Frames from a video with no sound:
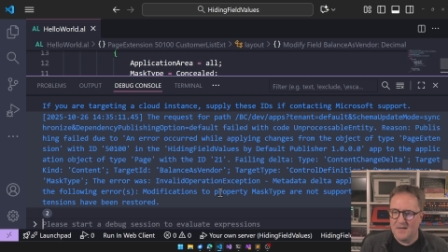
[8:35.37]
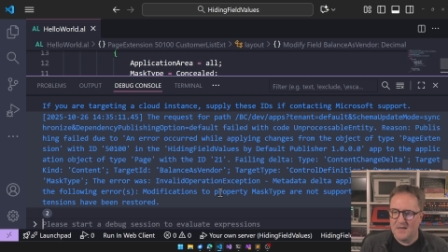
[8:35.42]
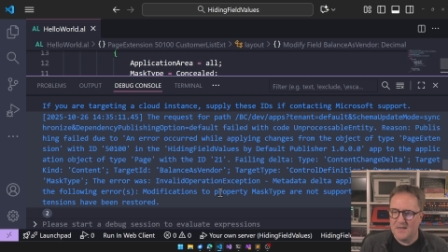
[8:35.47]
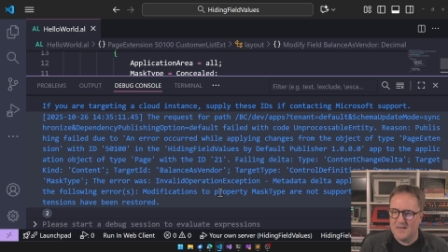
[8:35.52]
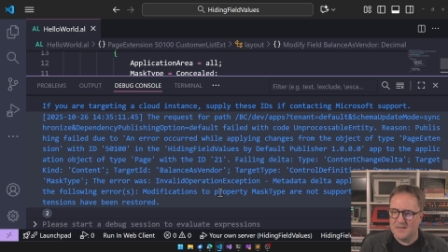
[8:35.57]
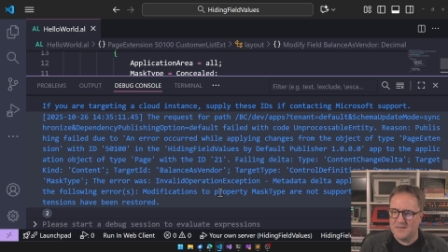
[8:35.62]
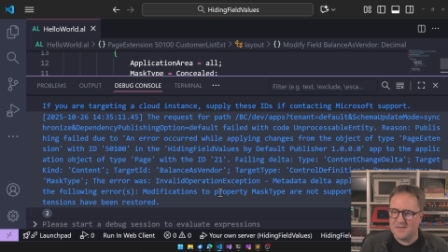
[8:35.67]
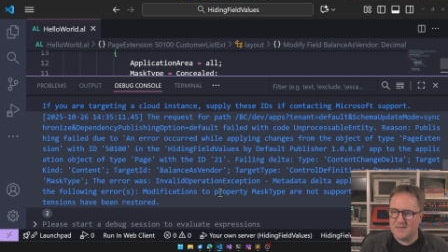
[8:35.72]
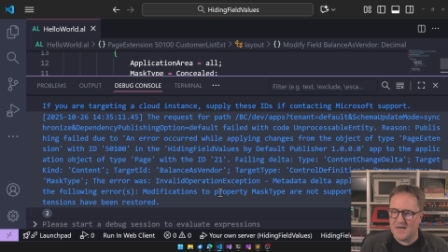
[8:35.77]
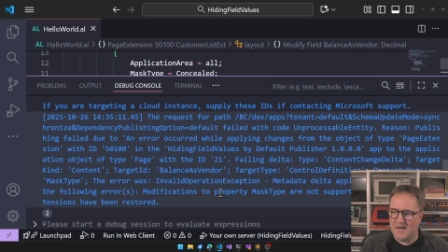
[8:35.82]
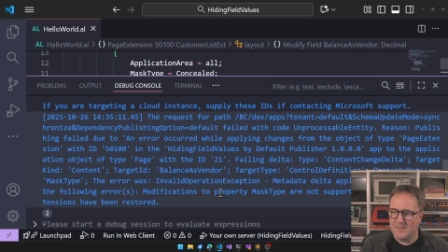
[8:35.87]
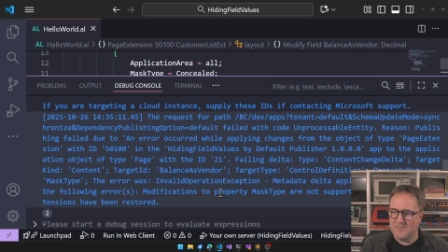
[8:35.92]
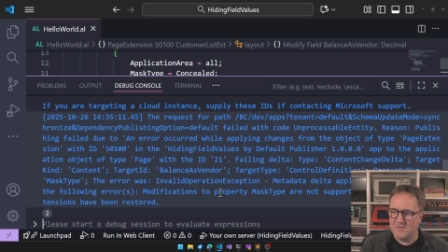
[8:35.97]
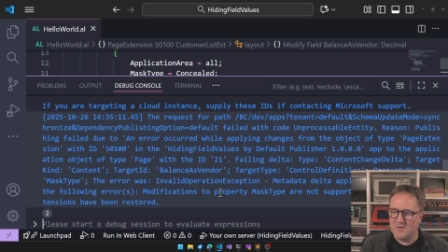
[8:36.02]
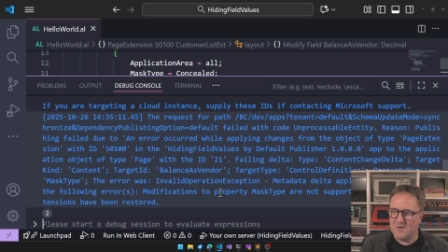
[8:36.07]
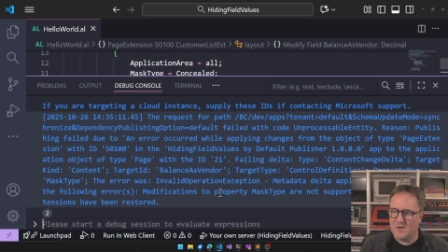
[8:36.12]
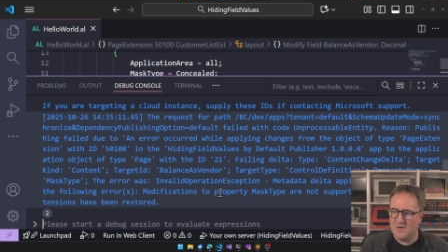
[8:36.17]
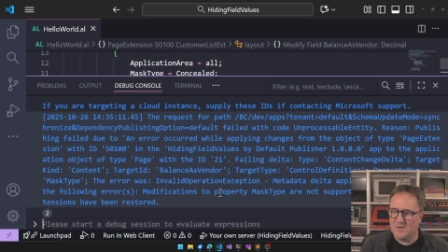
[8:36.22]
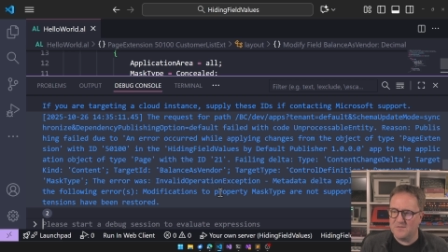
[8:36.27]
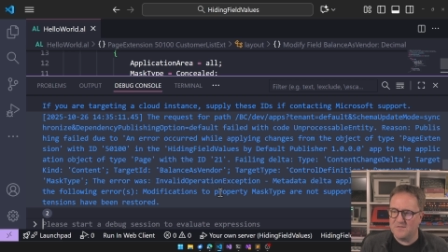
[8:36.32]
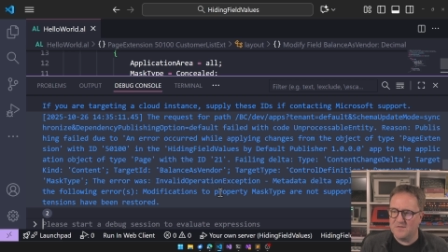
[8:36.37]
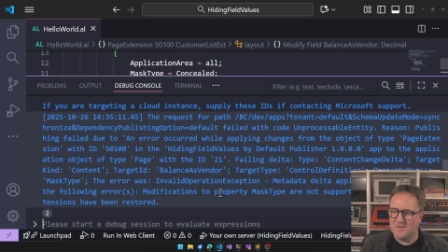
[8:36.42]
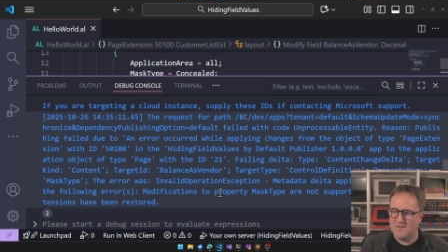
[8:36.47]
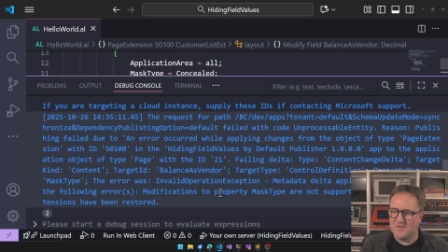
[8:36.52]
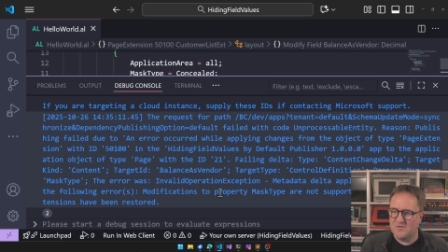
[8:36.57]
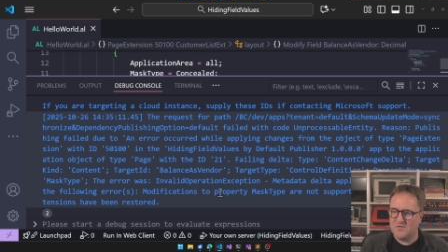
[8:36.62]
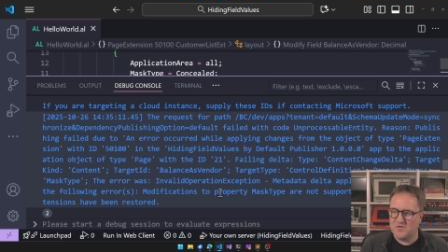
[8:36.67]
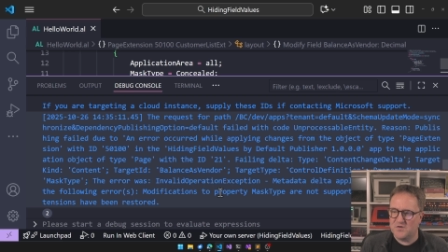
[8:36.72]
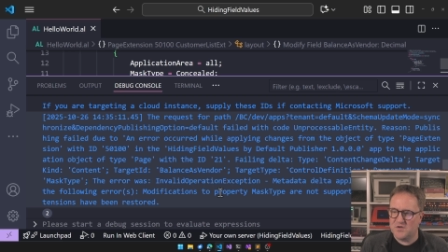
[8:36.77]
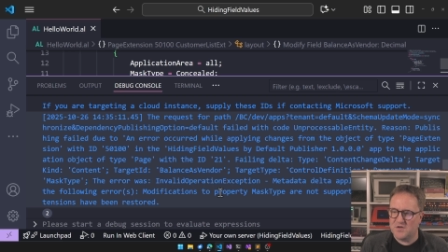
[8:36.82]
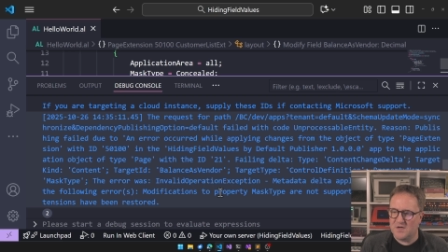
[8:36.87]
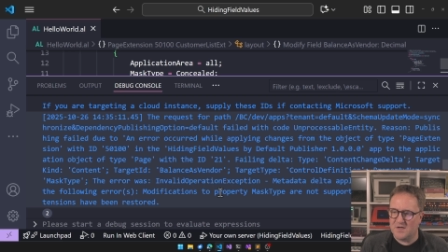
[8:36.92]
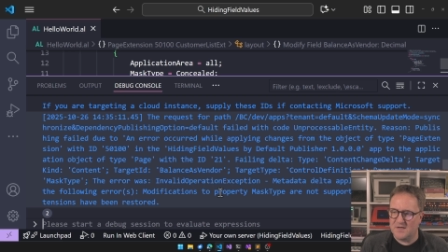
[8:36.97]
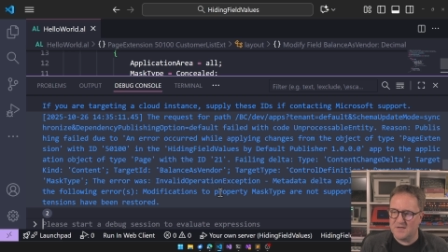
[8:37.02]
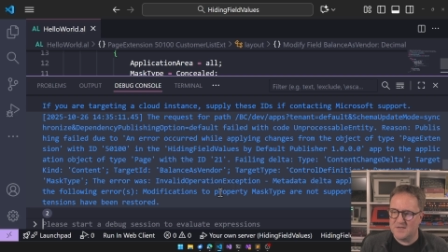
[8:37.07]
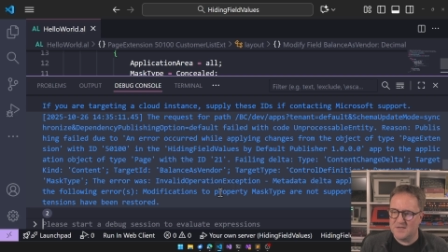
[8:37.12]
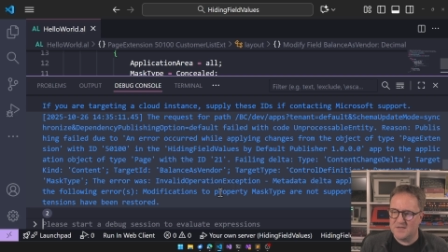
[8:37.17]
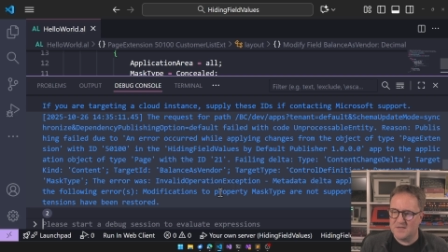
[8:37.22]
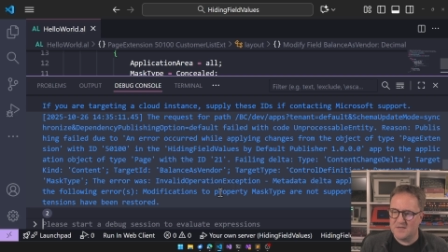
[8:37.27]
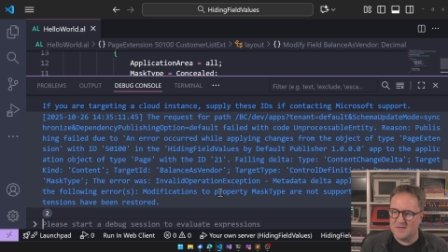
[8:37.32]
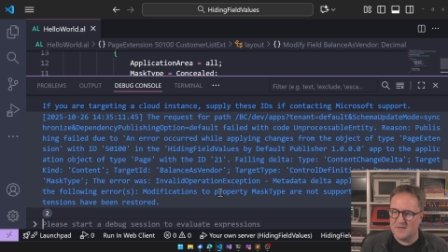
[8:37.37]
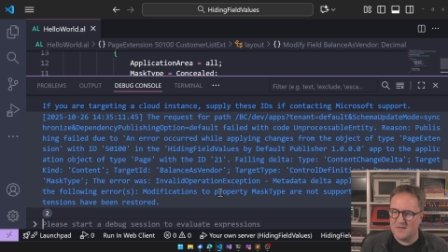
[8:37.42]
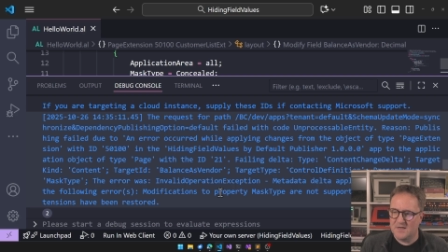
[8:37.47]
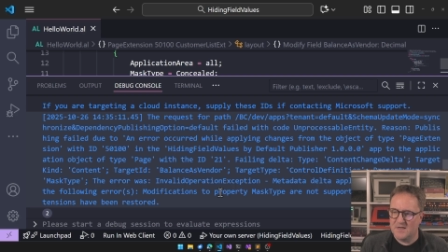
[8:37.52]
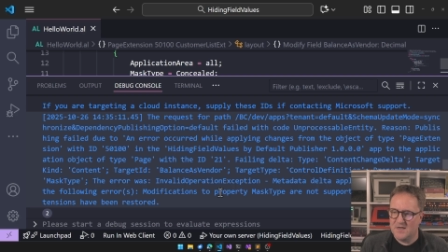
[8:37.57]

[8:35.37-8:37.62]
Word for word: type content charts